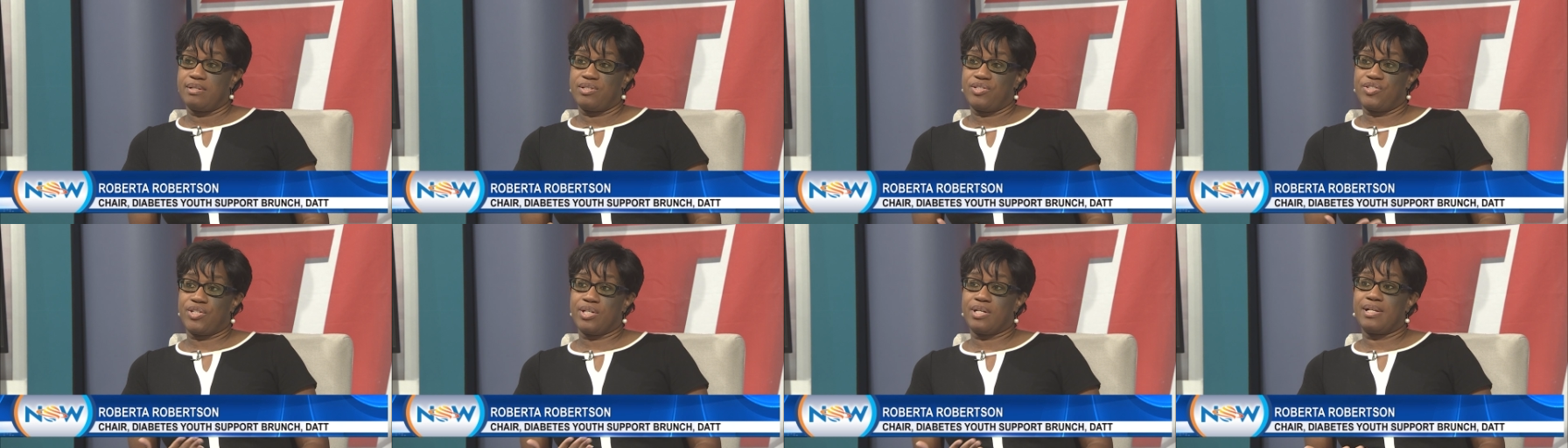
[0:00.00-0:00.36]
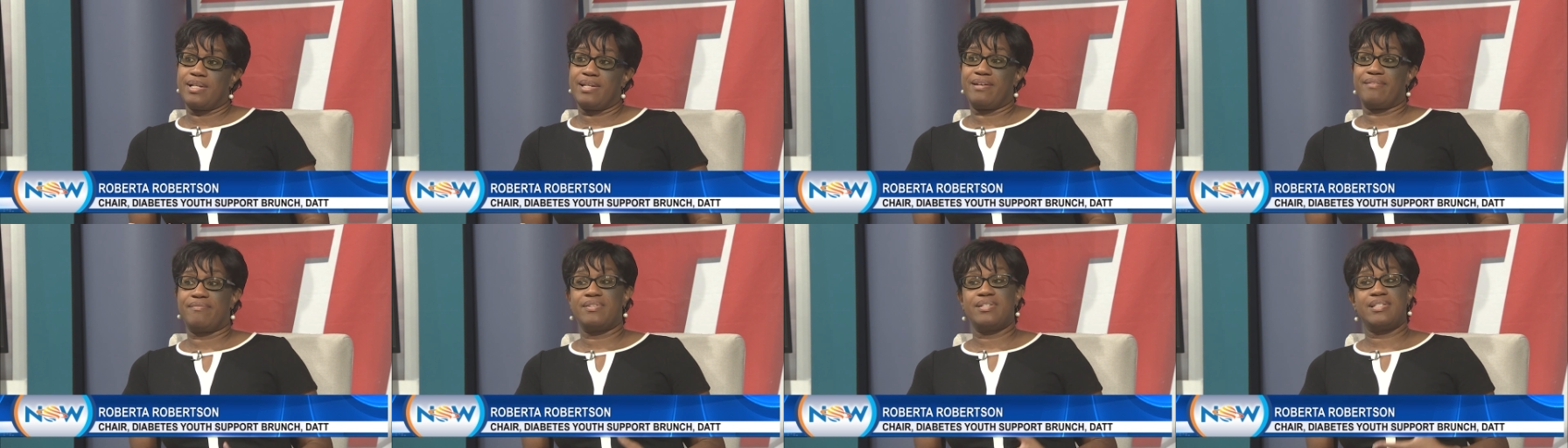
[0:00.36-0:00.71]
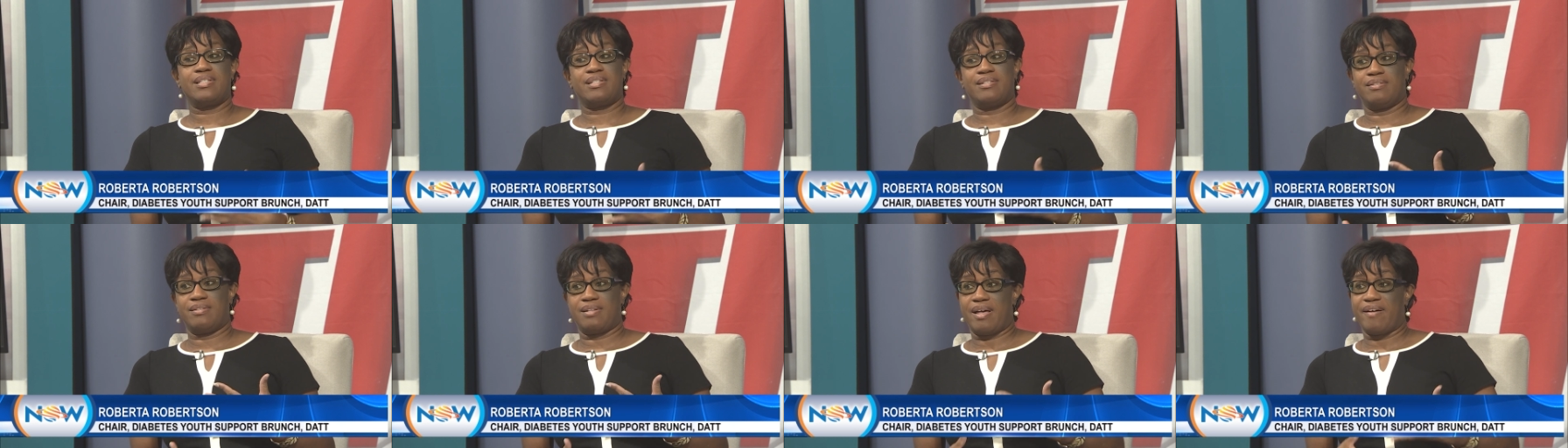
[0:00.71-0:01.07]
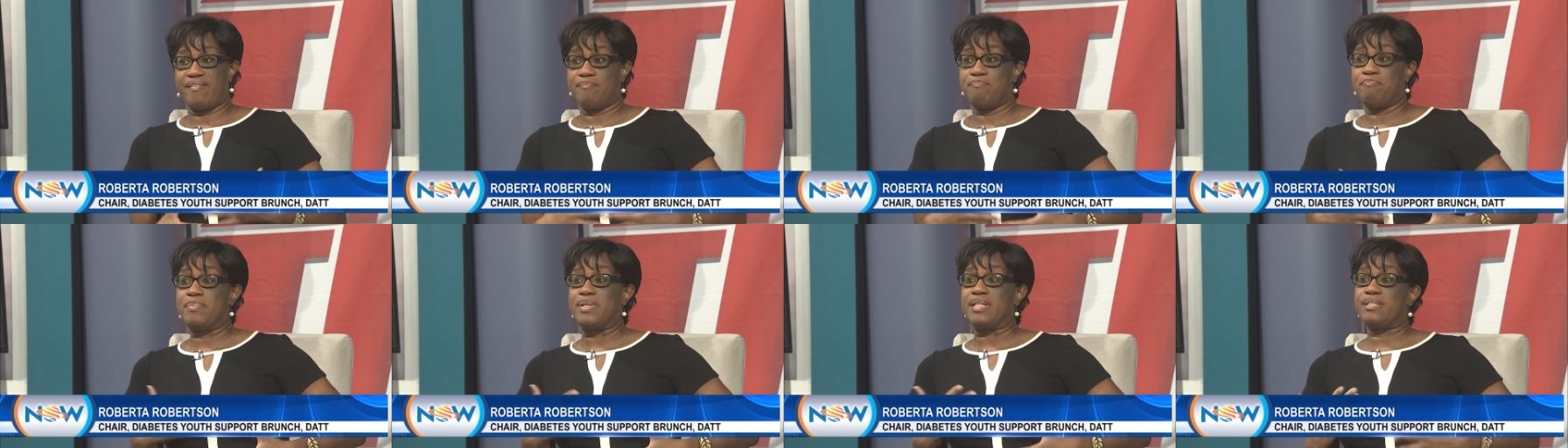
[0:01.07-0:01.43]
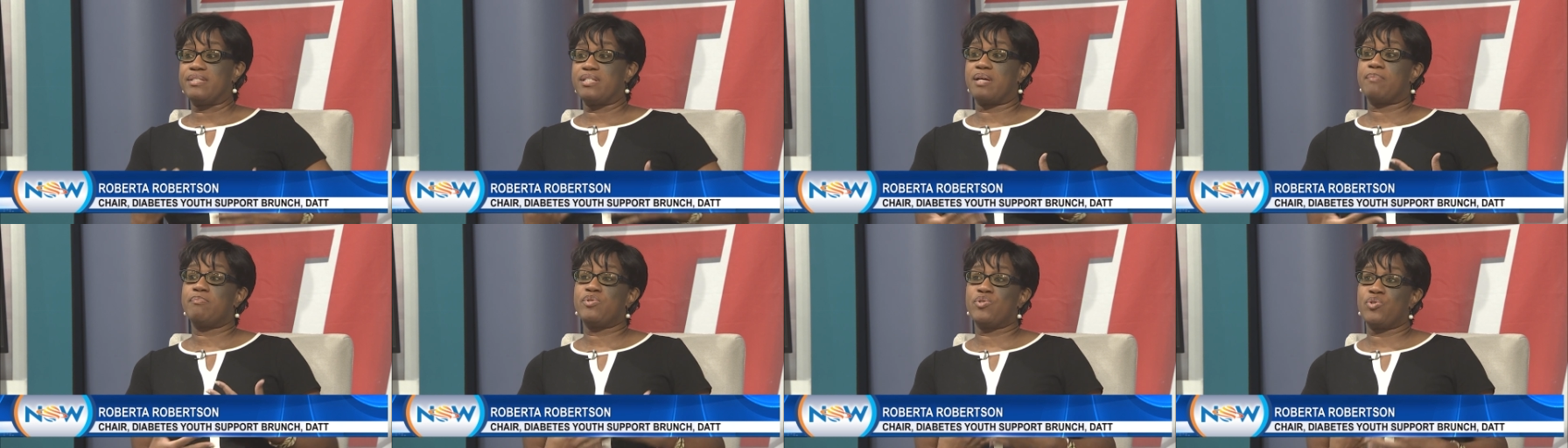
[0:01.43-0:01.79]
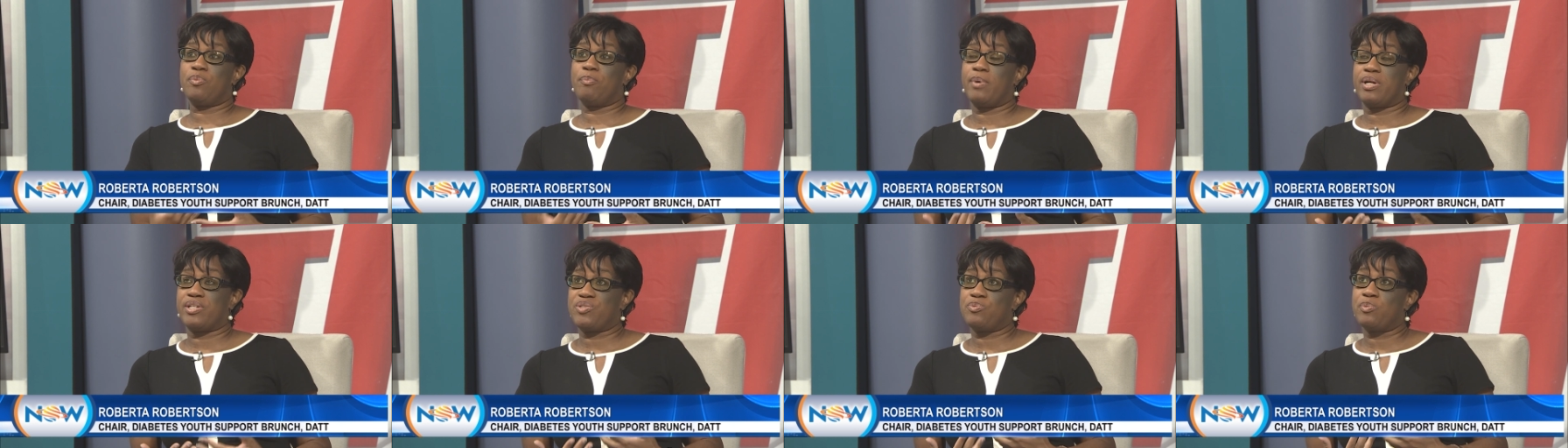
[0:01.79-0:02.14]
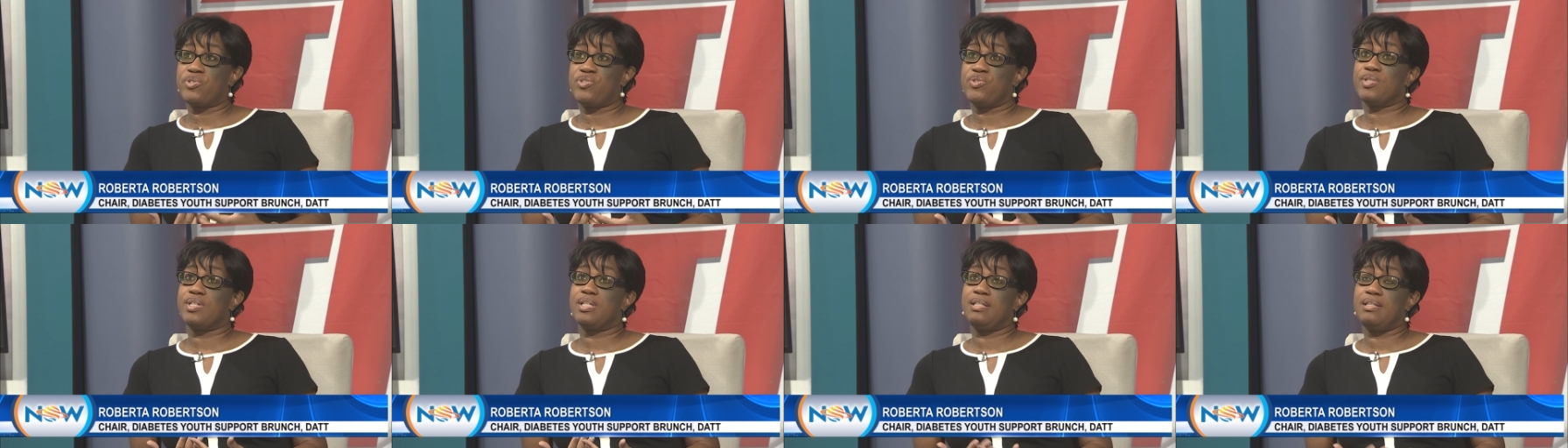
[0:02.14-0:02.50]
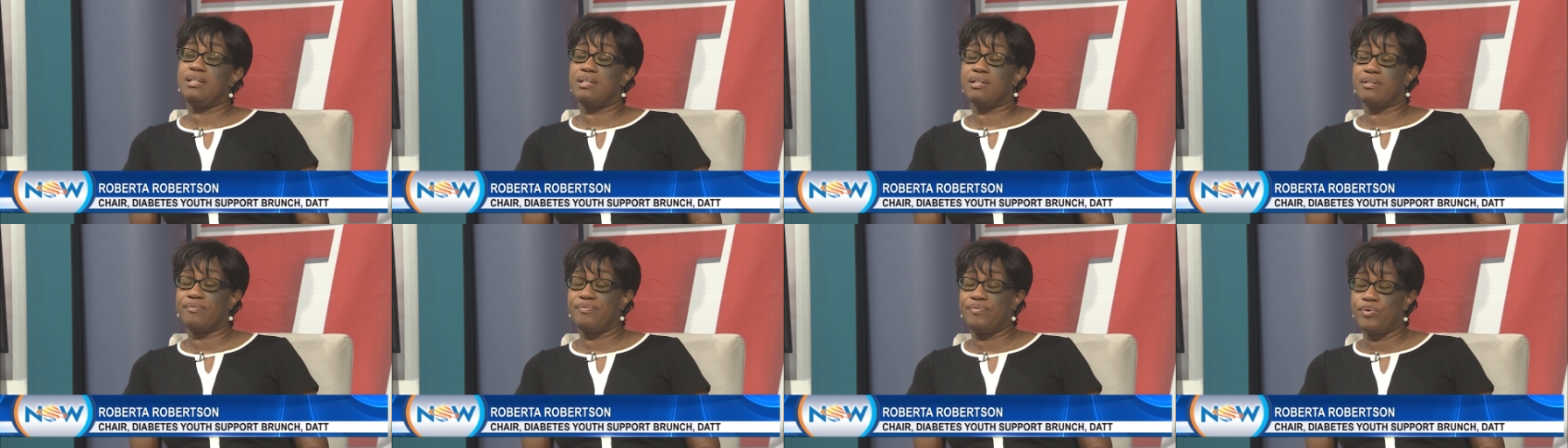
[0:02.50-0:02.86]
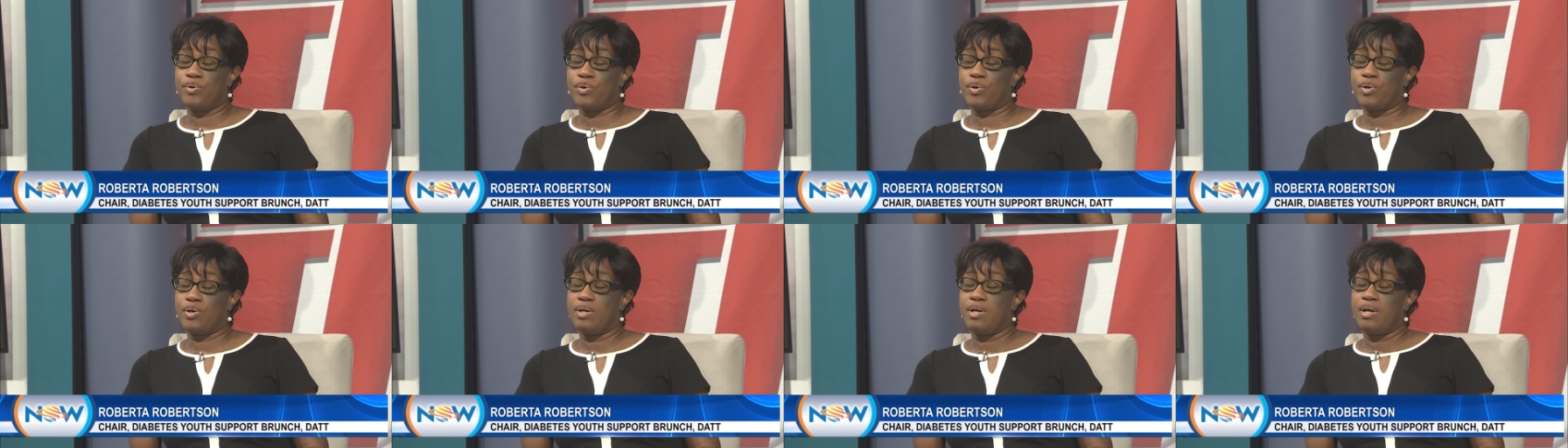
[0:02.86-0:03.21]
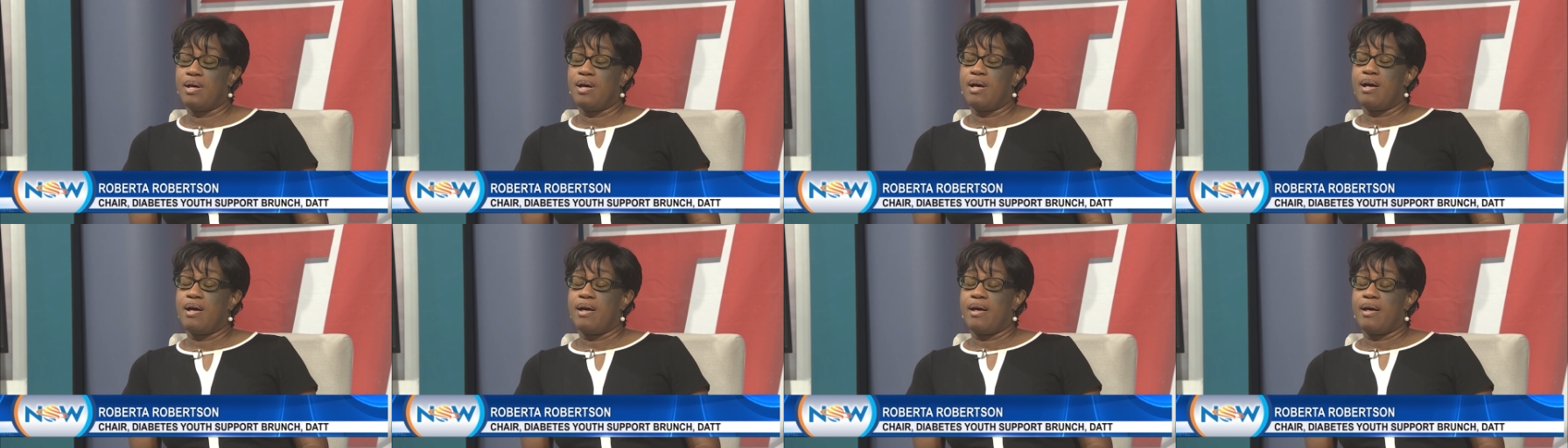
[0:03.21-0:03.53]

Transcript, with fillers: Sugar levels have built up so much. What you can look for,